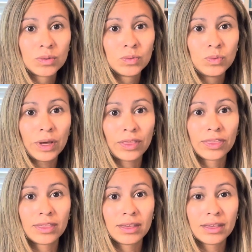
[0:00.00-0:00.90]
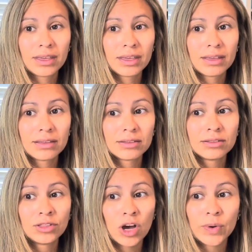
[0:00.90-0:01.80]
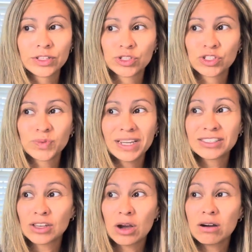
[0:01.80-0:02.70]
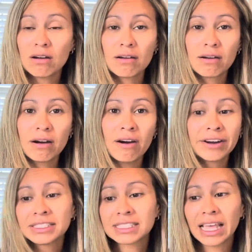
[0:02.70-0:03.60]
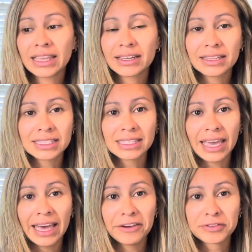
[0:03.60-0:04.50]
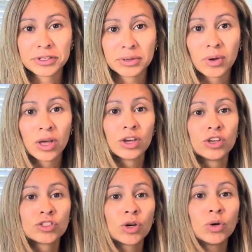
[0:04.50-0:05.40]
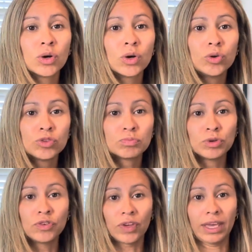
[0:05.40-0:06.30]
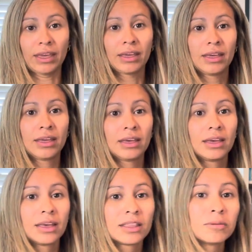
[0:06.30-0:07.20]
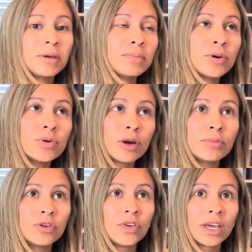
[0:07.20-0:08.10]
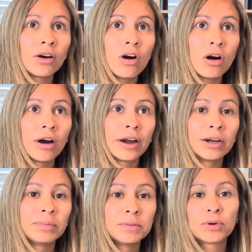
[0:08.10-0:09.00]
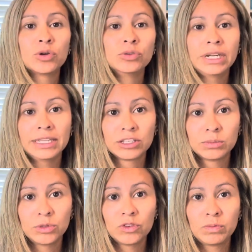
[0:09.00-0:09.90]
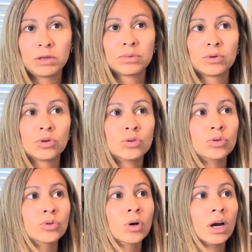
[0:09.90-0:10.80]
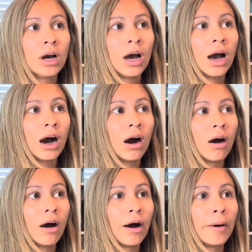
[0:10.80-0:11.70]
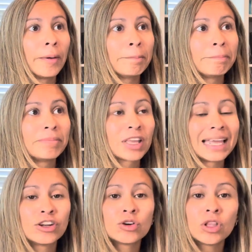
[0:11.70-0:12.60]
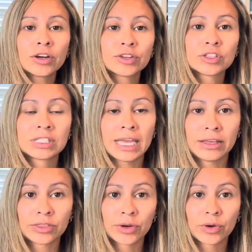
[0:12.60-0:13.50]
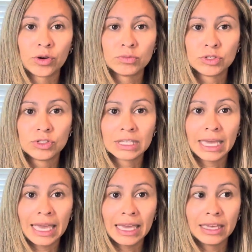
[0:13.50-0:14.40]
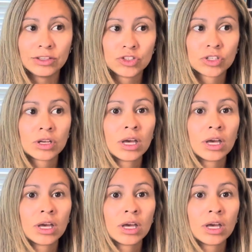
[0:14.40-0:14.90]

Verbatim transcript: with low interest rates aren't selling unless they have to. So who's moving? The people who are moving are people who need to move, people who um, can no longer stay in their home due to age.